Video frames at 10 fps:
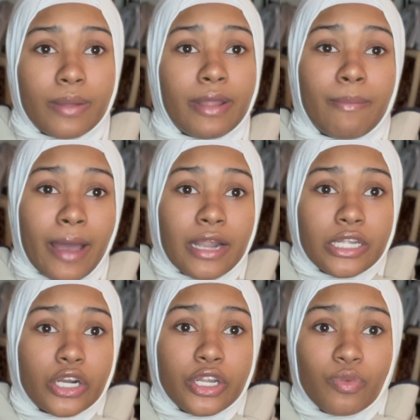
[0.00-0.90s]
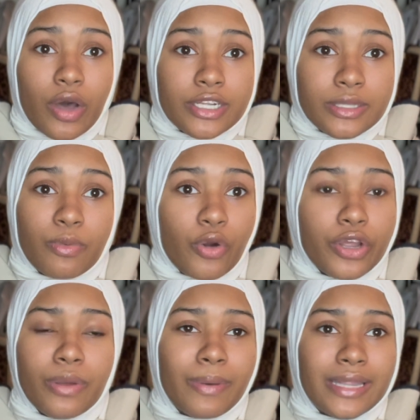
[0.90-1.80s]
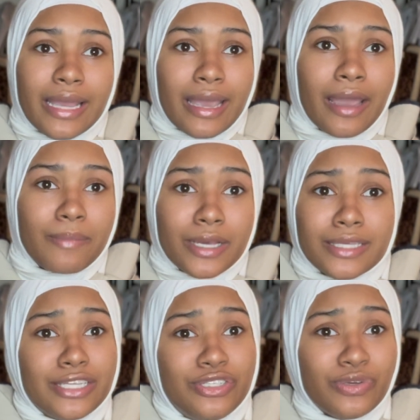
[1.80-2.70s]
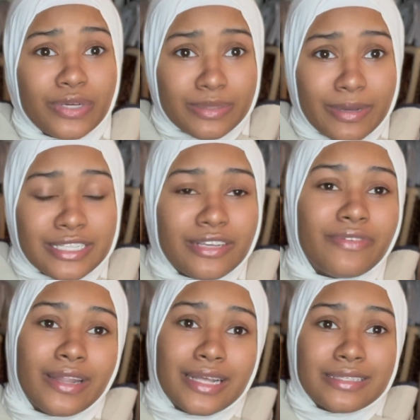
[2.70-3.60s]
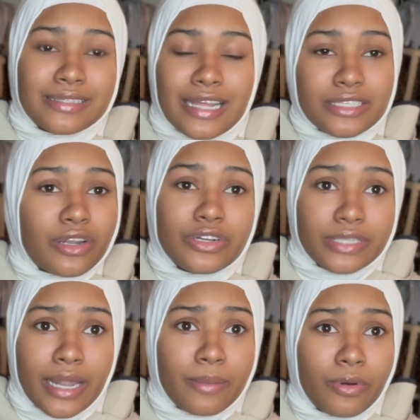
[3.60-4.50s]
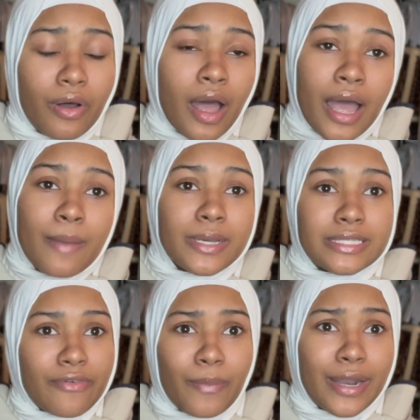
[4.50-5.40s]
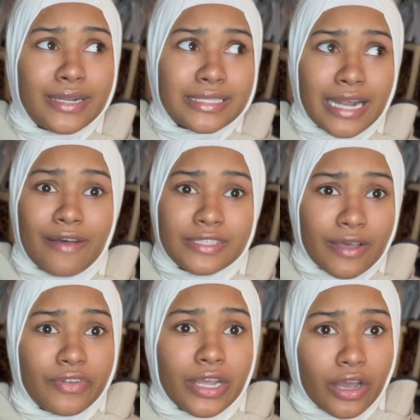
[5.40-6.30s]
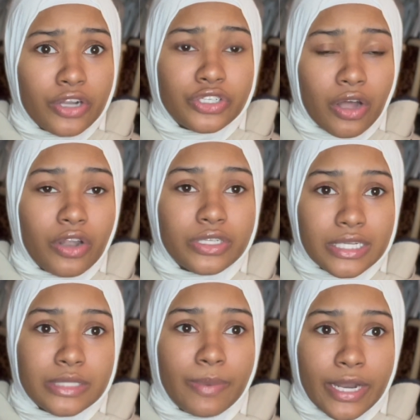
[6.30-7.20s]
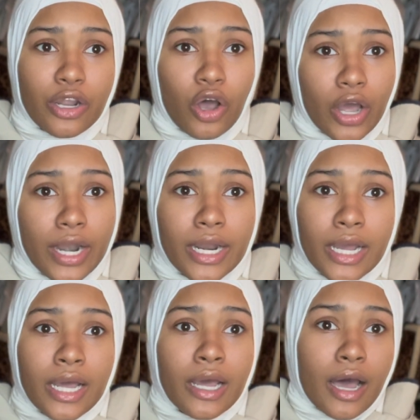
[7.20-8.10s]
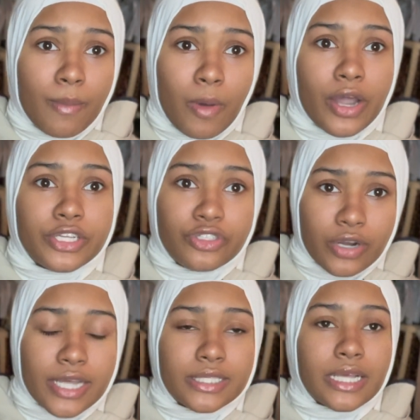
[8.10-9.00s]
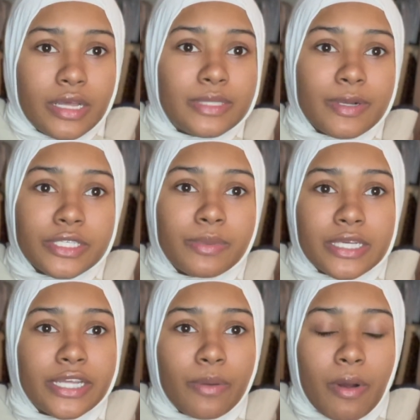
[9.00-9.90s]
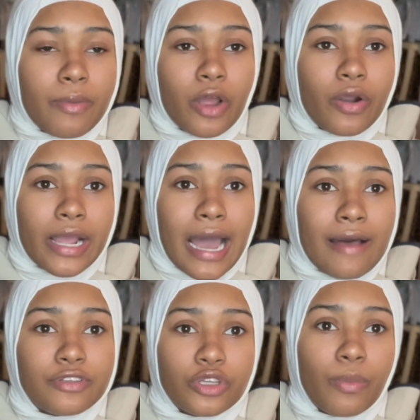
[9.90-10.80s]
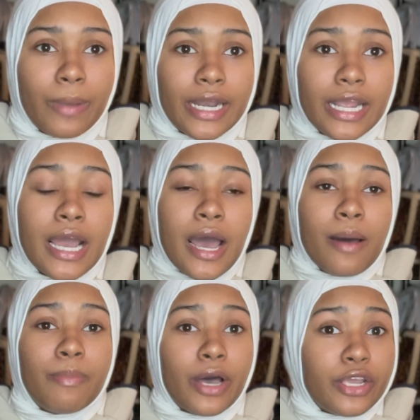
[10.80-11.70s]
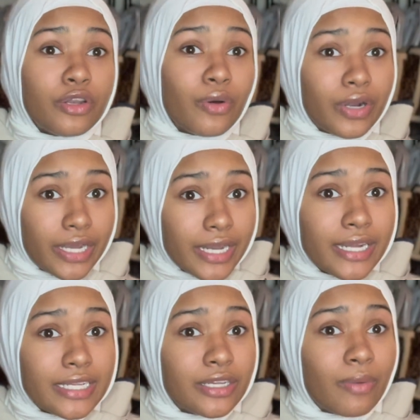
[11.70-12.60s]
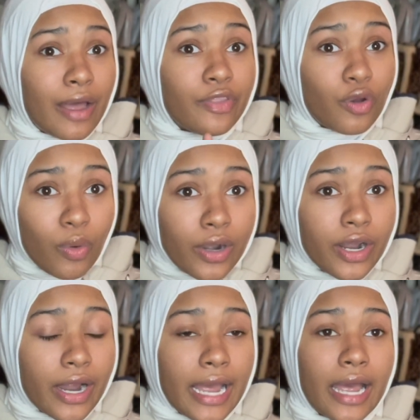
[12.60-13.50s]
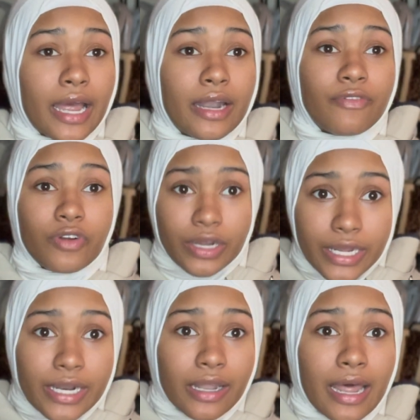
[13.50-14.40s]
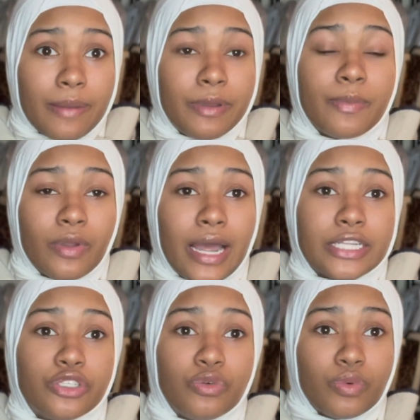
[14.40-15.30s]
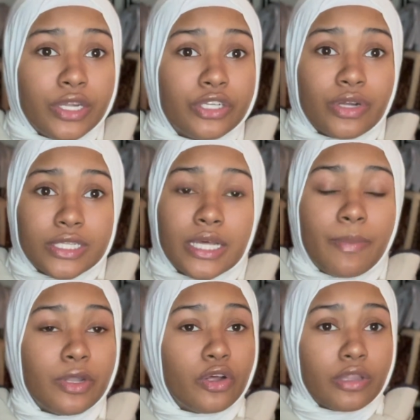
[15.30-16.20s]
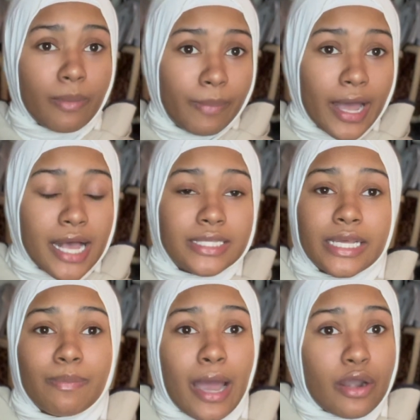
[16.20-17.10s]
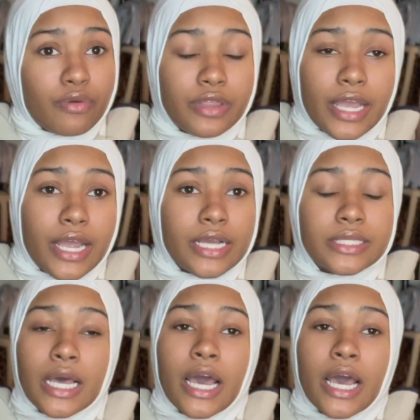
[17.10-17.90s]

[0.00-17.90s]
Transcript: They might literally want to support you, but they can't because it's too expensive. And that's understandable, because everybody doesn't have $70, $100 to spend on a modest dress, especially because they probably already have so many. But you know, our Eid is around the corner, and for Eid, a lot of people like to really dress up and look their best and buy new things.